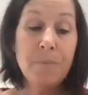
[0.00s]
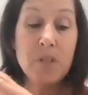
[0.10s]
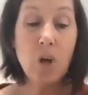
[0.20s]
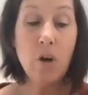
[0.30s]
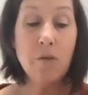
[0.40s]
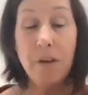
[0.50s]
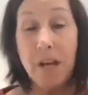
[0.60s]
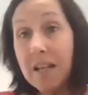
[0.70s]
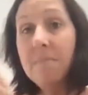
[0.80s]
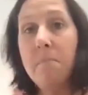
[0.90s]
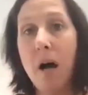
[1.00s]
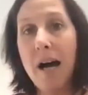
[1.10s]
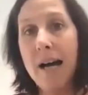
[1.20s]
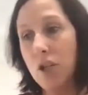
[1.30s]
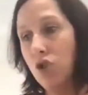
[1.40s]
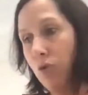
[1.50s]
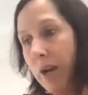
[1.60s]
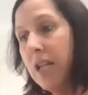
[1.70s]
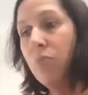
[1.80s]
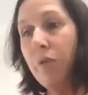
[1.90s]
So in my
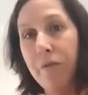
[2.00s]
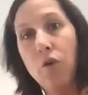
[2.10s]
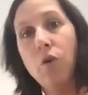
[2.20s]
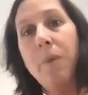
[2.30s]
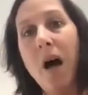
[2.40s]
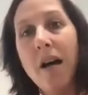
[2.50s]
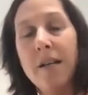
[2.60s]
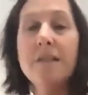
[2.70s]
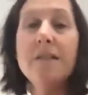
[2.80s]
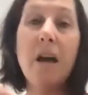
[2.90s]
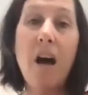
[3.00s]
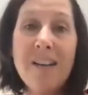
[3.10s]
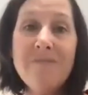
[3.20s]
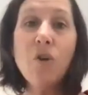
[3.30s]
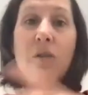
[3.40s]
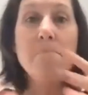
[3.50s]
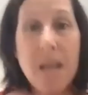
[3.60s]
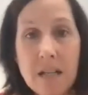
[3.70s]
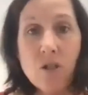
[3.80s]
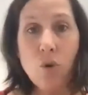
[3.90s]
tradie referral partners, I've got a
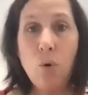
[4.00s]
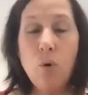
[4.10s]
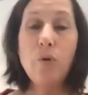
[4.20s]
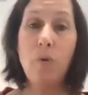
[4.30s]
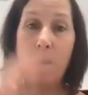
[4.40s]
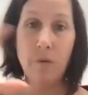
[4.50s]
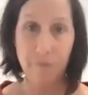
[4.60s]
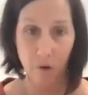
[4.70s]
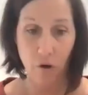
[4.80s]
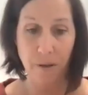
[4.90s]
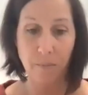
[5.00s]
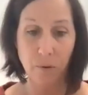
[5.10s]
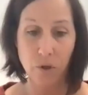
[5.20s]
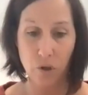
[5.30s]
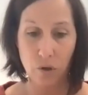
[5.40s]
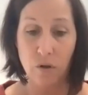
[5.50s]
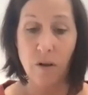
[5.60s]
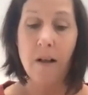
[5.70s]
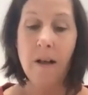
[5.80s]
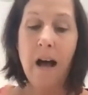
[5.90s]
mentor who I refer people to.
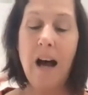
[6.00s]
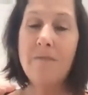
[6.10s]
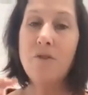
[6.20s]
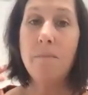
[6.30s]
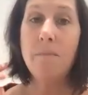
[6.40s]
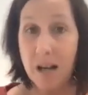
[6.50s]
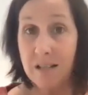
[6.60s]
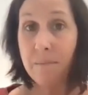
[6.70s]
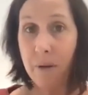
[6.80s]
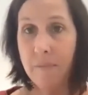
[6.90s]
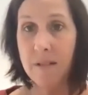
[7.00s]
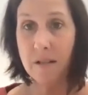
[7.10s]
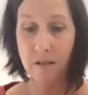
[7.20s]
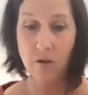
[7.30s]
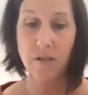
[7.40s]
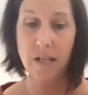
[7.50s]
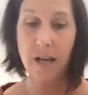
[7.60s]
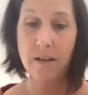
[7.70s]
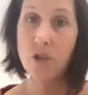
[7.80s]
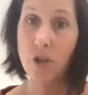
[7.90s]
I've got Master Plumbers
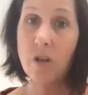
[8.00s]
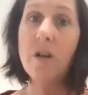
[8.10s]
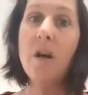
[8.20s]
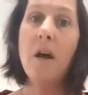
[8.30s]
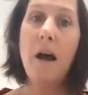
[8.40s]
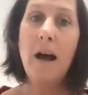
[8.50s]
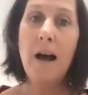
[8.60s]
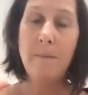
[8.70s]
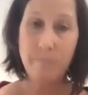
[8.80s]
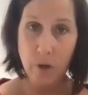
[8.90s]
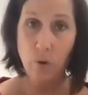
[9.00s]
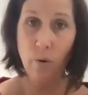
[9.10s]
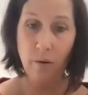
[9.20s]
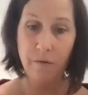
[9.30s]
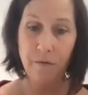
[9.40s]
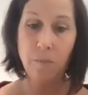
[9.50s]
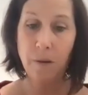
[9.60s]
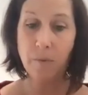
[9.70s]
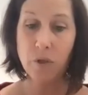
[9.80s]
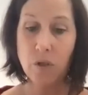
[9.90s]
Association, who I refer
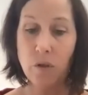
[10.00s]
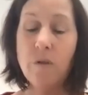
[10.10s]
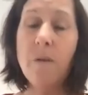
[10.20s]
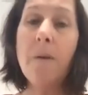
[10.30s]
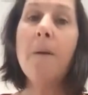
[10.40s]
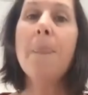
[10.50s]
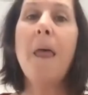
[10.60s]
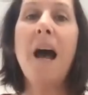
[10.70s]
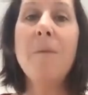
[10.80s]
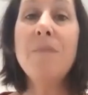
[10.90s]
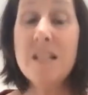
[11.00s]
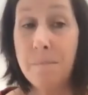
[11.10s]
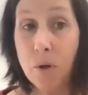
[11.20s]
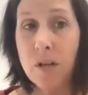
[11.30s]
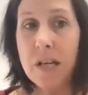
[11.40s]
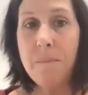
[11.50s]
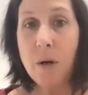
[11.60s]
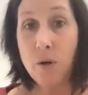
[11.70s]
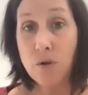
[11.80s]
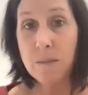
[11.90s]
people to. There's a
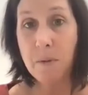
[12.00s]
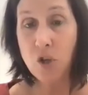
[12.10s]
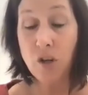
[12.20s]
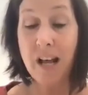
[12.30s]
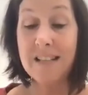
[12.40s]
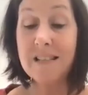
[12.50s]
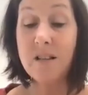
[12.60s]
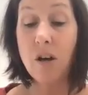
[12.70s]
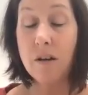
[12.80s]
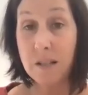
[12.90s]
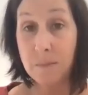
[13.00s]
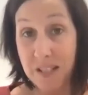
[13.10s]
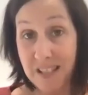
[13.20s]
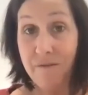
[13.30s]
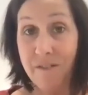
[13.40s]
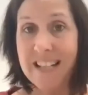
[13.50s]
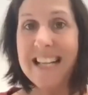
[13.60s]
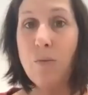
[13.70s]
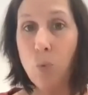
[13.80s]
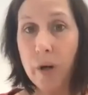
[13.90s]
bookkeeper who specializes
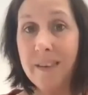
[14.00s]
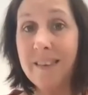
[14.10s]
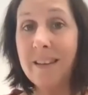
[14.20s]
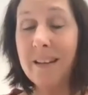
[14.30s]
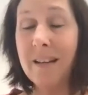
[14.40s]
specifically with